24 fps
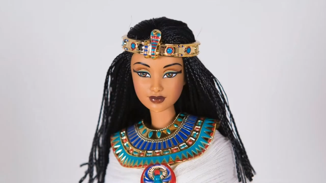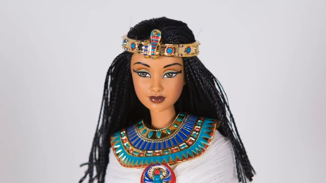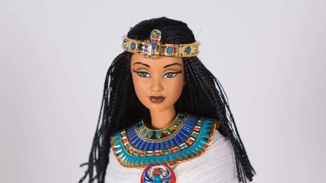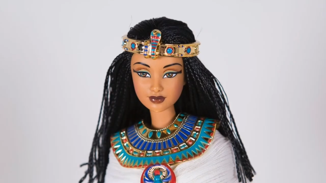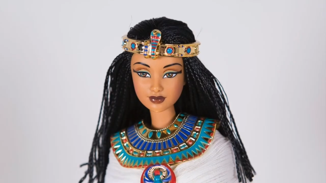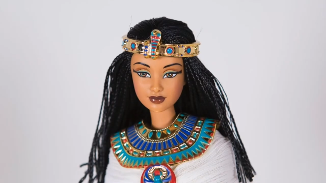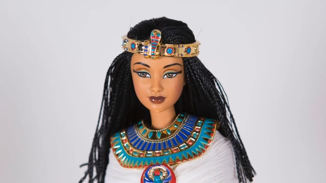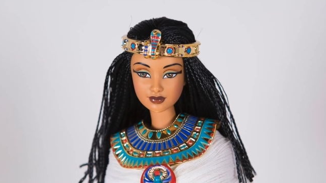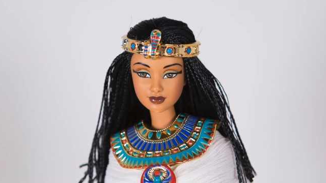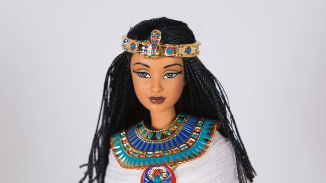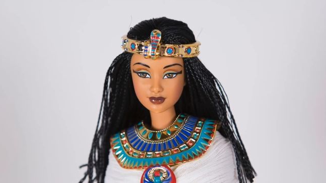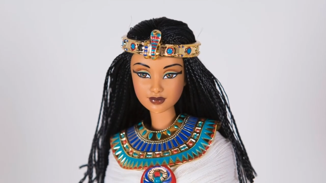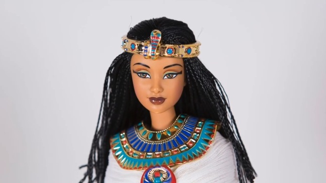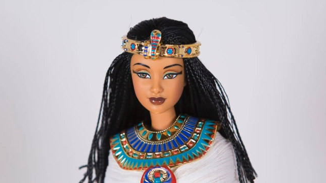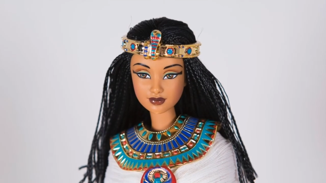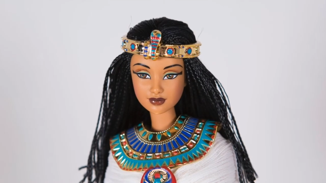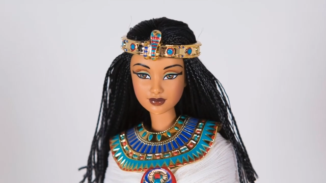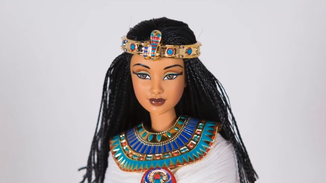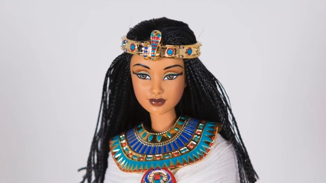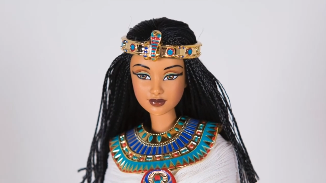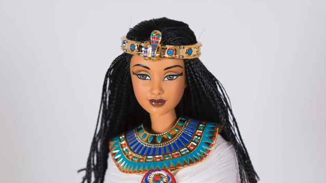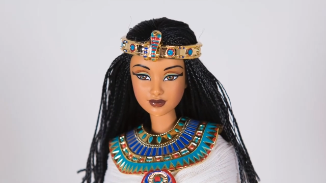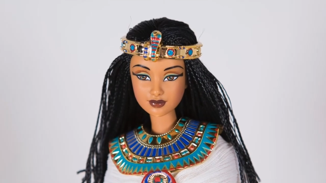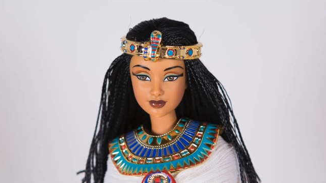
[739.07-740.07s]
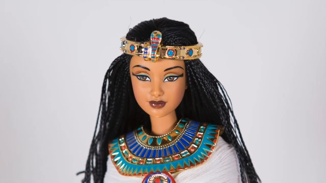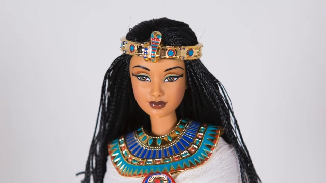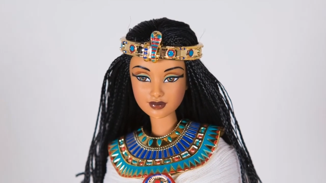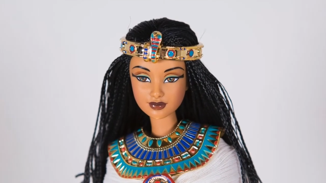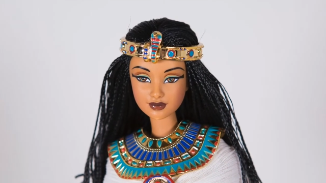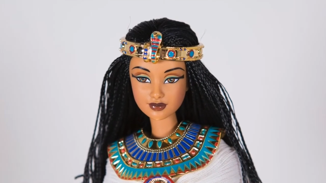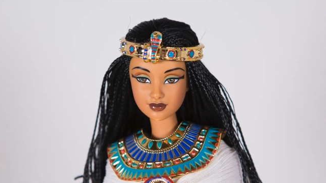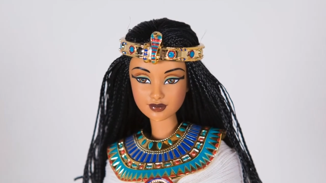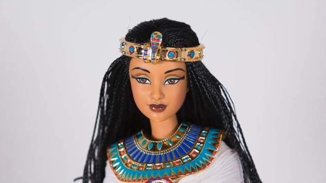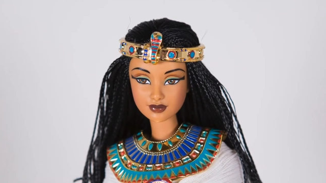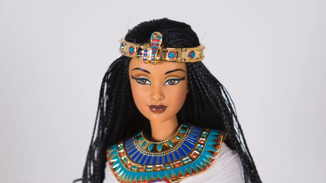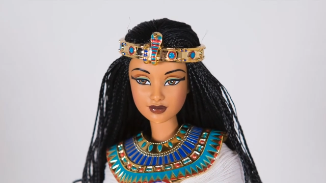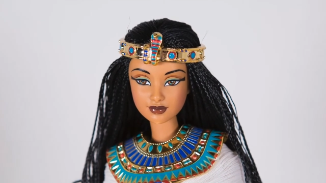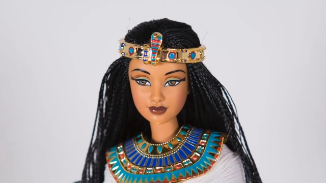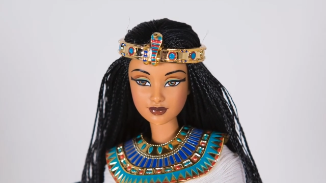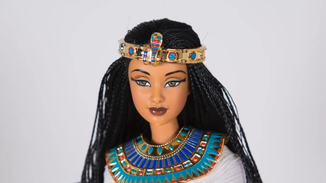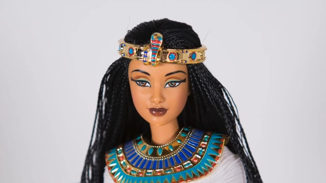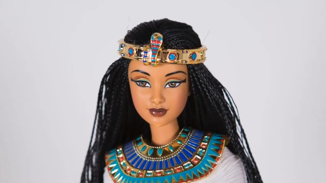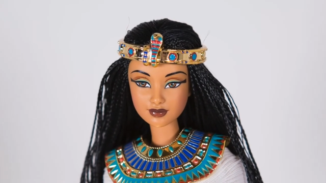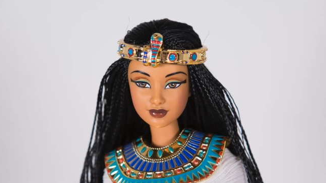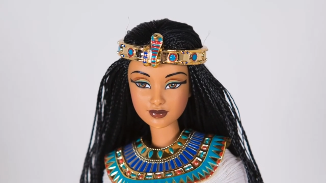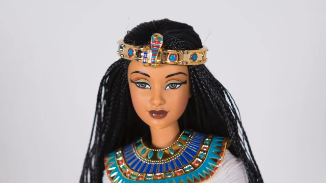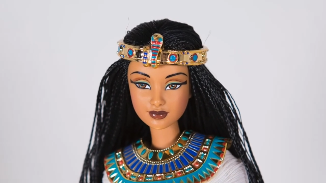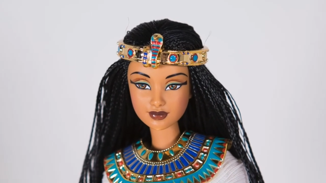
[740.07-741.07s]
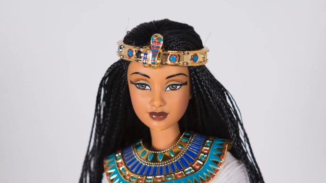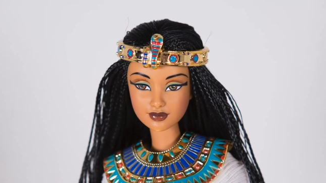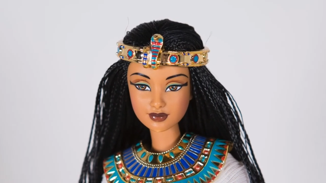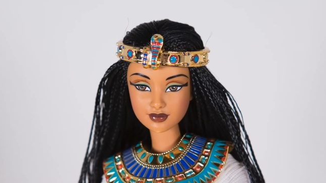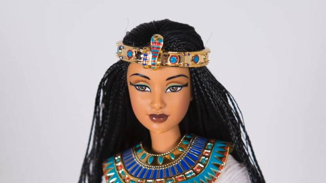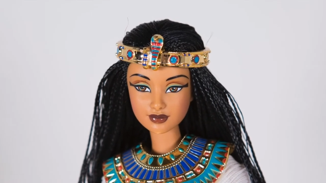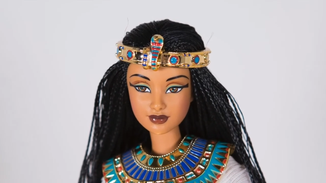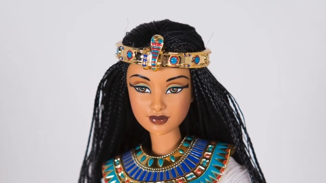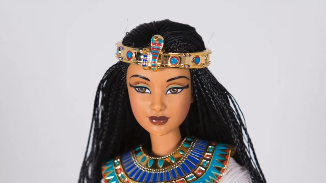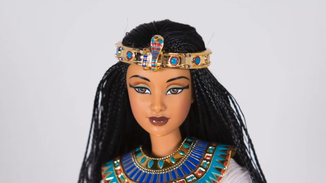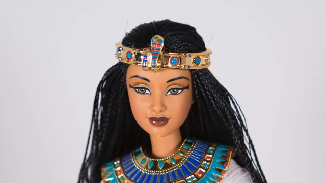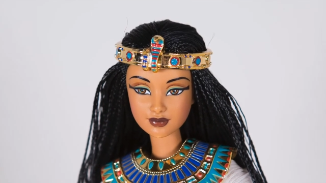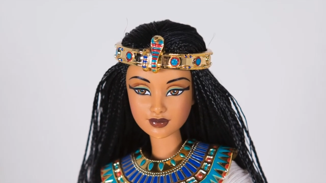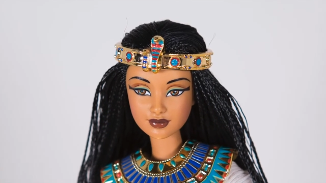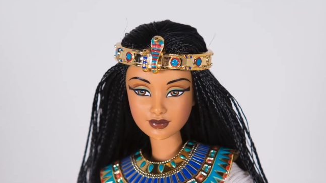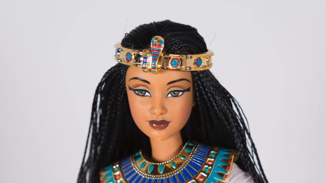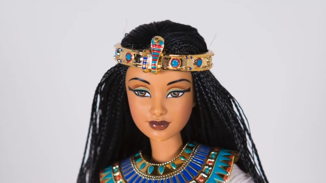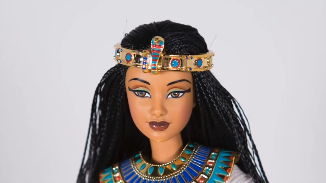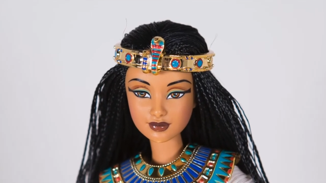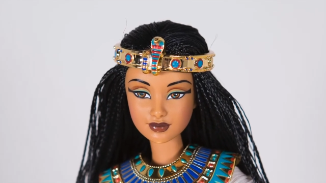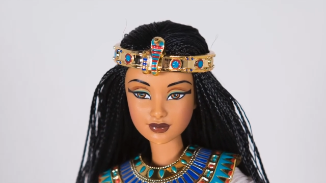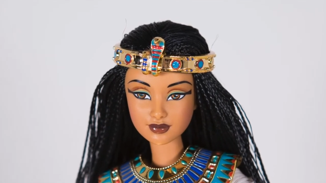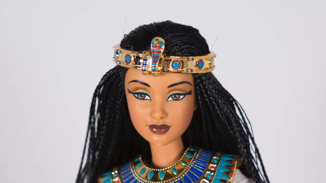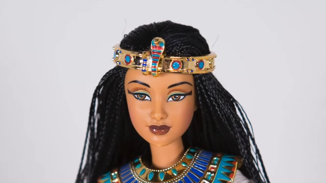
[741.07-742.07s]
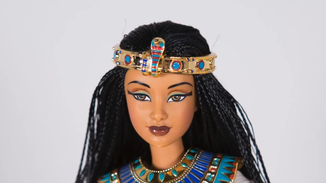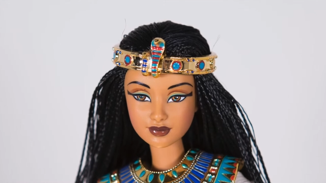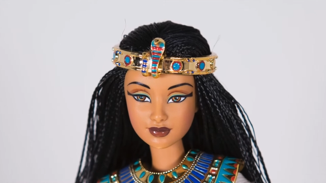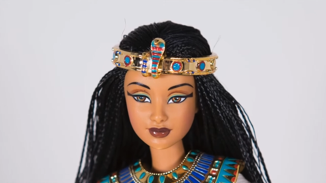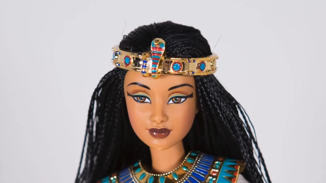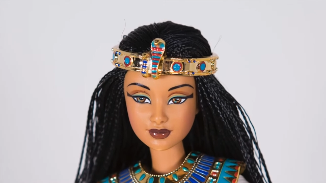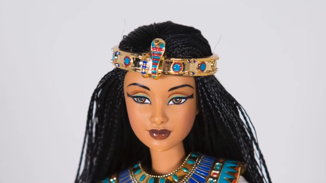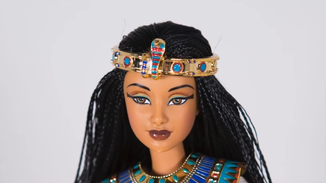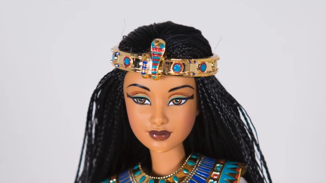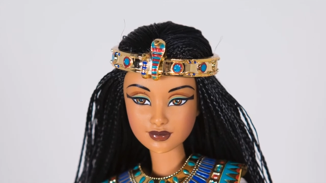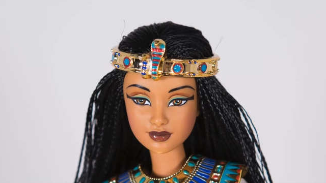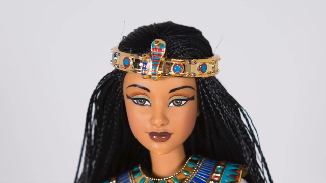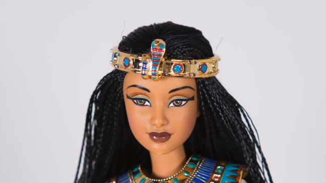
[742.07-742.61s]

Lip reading: (silence)